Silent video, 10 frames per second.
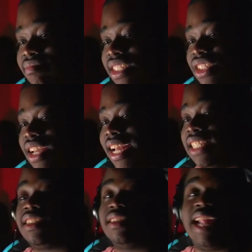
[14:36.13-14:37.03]

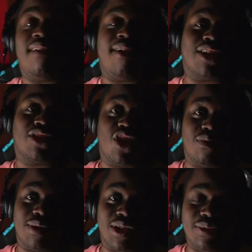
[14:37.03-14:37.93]
it's now
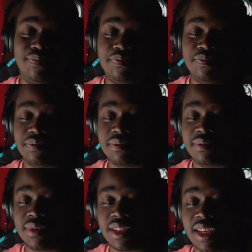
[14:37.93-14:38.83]
October,
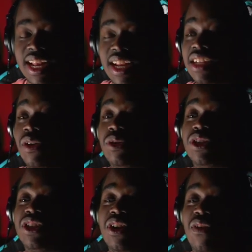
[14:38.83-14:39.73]
getting closer
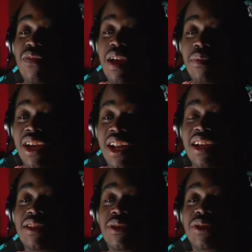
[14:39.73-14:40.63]
to November, getting
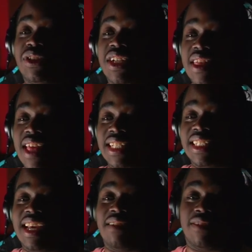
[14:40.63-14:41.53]
closer to
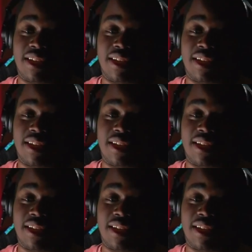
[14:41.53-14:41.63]
Thanksgiving.